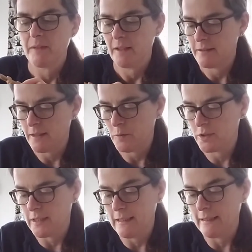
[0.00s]
I don't want
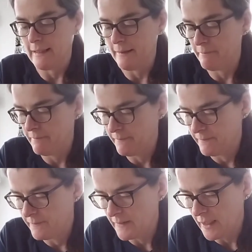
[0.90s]
to eat him.
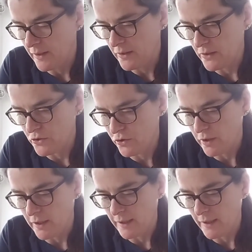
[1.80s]
I'm going to try